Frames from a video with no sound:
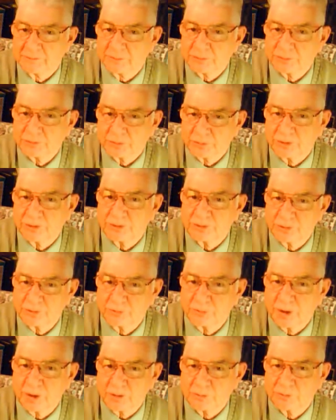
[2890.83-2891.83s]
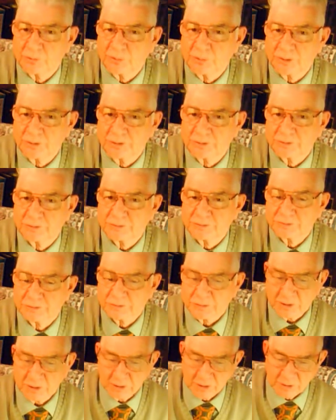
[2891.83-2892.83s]
between two mountain peaks.
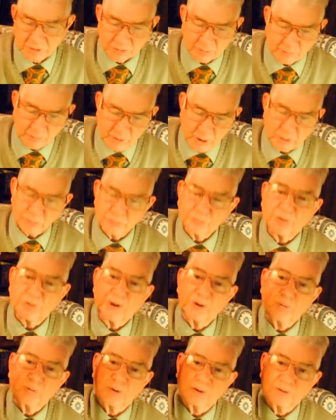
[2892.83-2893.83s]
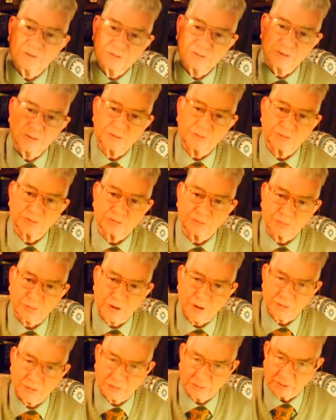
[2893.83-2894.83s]
The mountain peak where Jesus
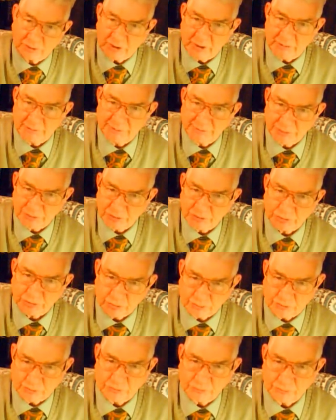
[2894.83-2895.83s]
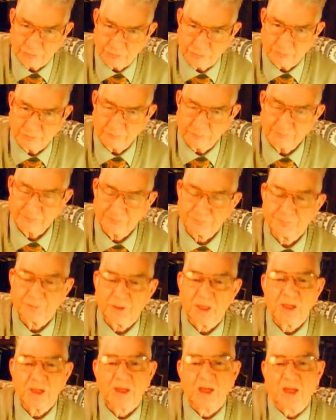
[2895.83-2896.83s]
Christ left this earth
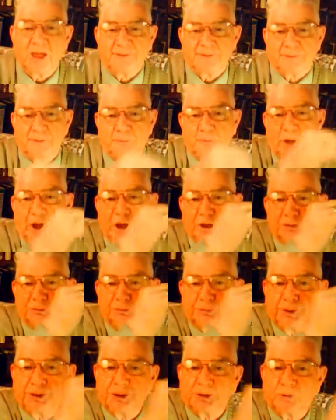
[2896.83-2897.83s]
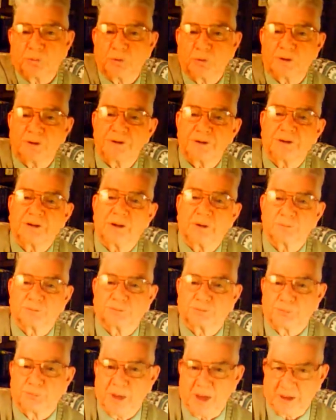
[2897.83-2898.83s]
and the mountain peak when he
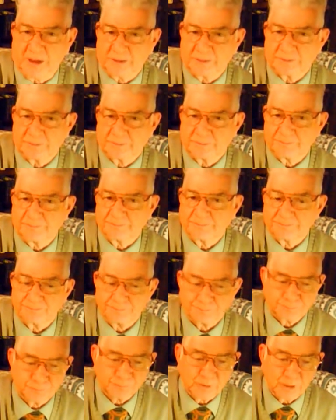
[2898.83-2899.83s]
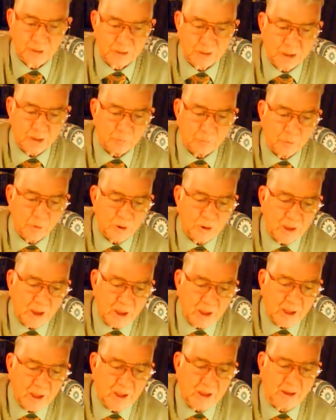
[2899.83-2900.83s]
comes back. And we
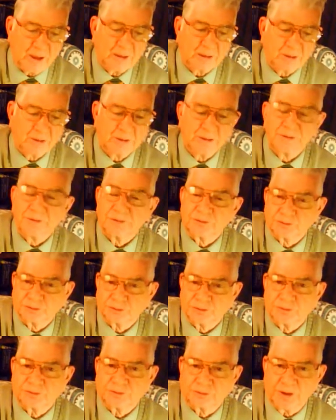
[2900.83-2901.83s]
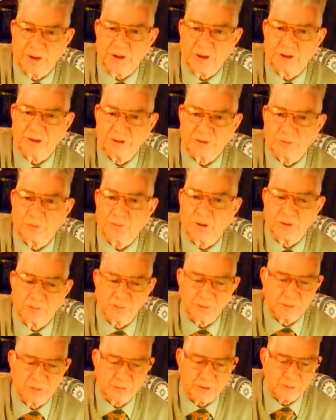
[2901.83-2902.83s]
are the church age. We
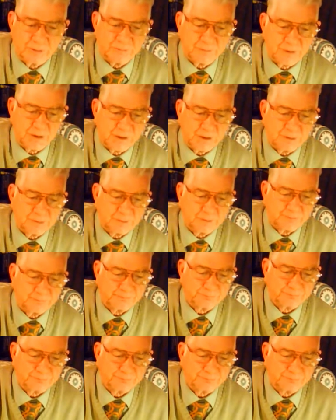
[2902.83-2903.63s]
are in that valley.